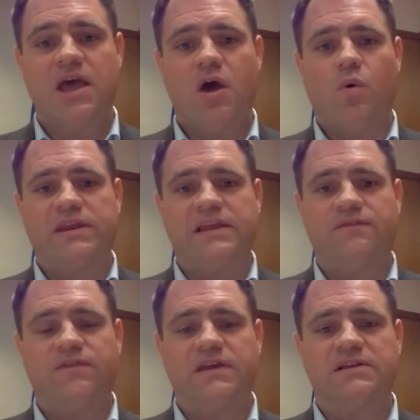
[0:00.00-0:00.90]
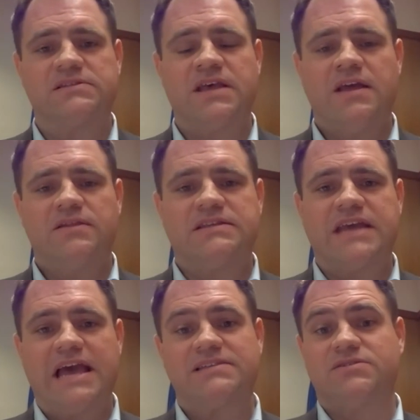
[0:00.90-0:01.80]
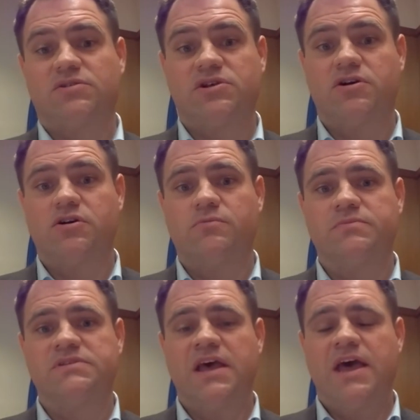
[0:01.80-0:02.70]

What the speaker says: what he feels the tests or terms